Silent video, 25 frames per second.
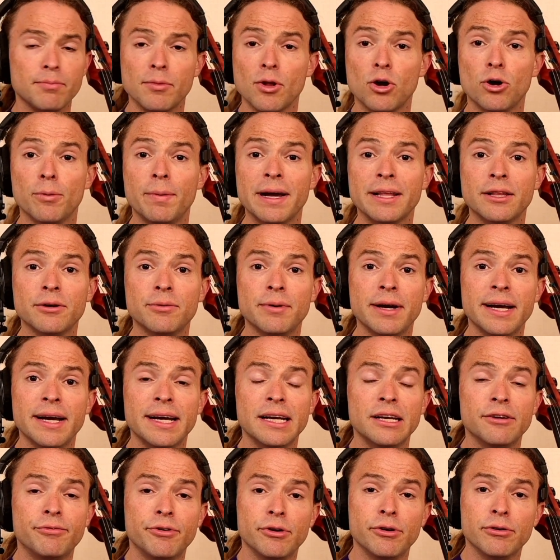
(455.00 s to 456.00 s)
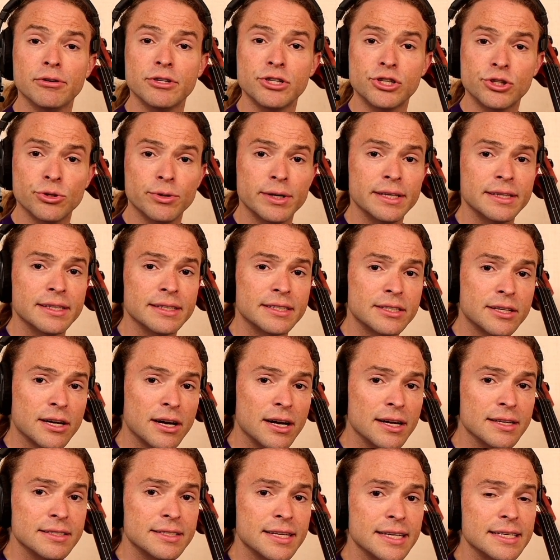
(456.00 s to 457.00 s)
Oh, by the way, and if you're enjoying the
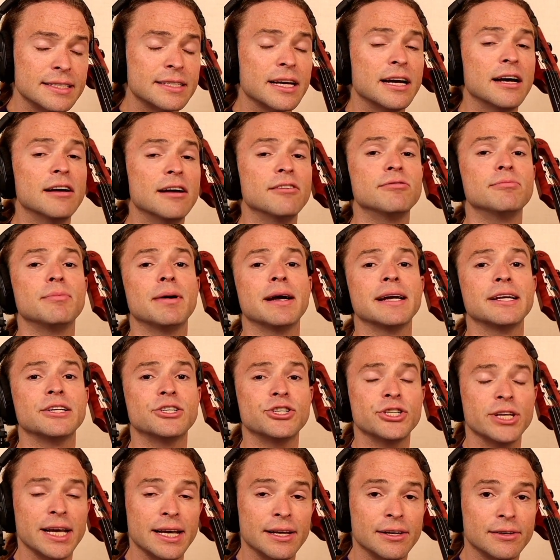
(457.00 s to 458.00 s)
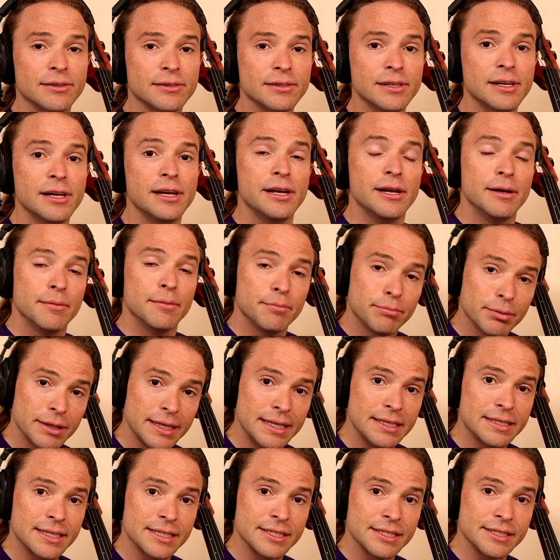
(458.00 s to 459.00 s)
content of my channel,
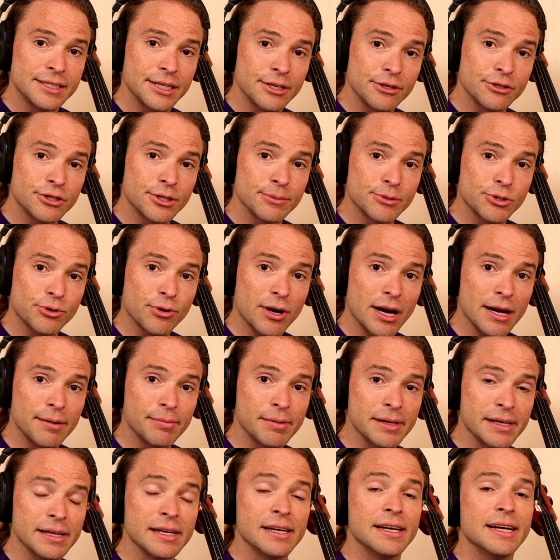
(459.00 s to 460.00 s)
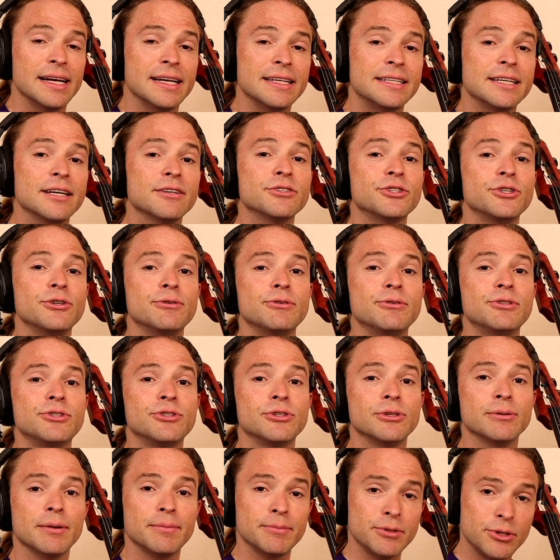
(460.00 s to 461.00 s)
please consider subscribing. It tells
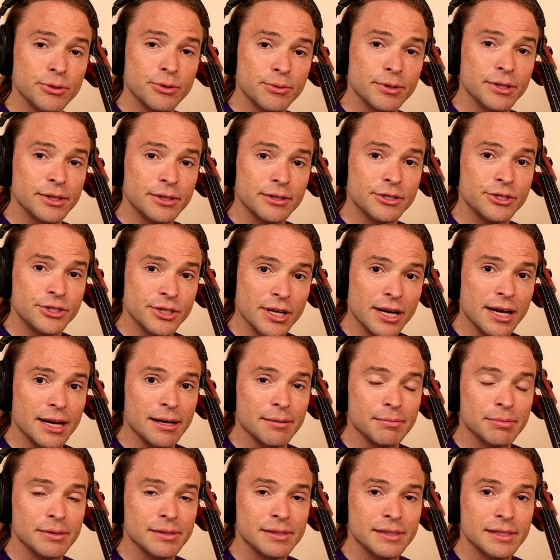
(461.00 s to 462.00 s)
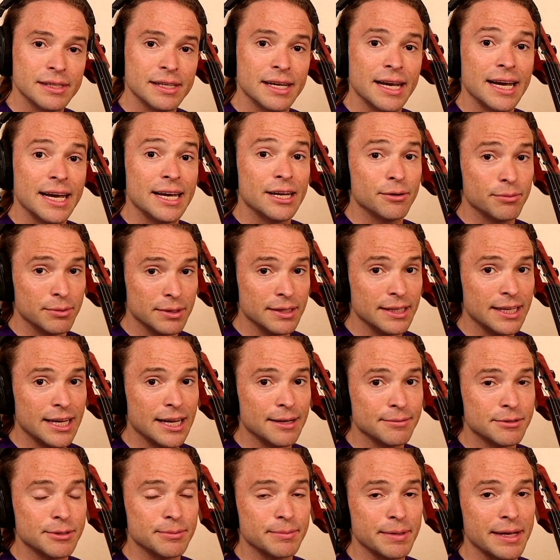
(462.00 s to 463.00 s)
YouTube I'm doing a good job, and it really
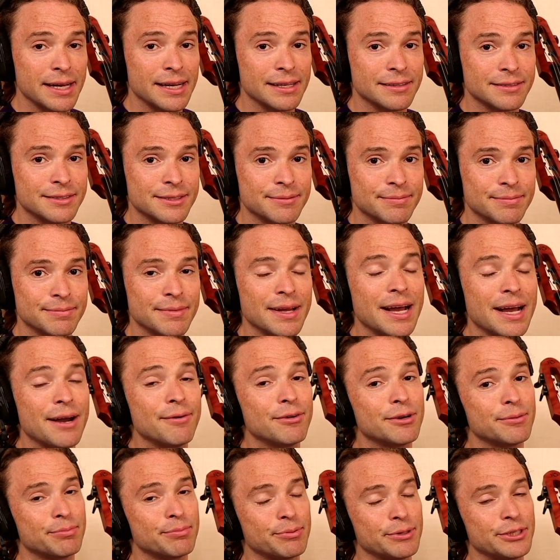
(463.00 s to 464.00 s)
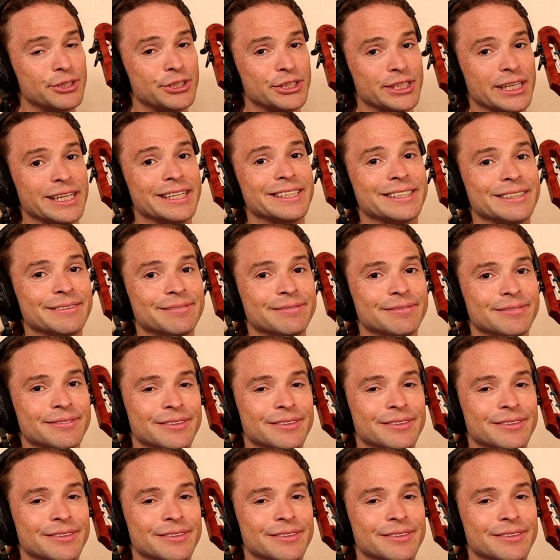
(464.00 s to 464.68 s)
helps me out. I would appreciate it.